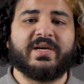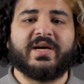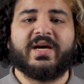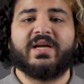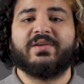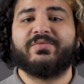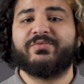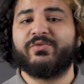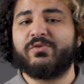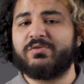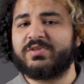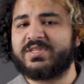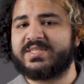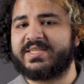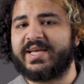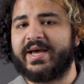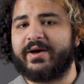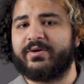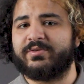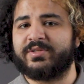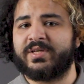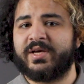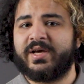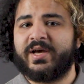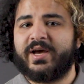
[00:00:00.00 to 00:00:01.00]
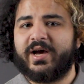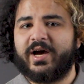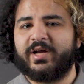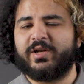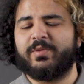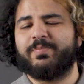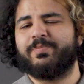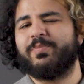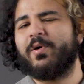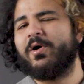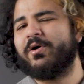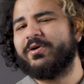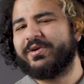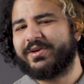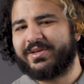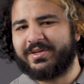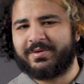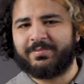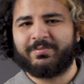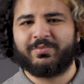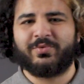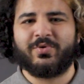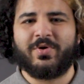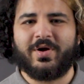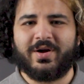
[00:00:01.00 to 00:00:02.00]
and full sound at a
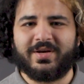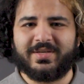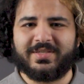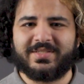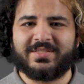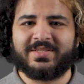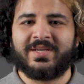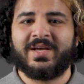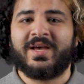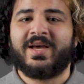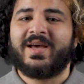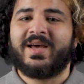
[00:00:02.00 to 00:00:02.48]
bargain price,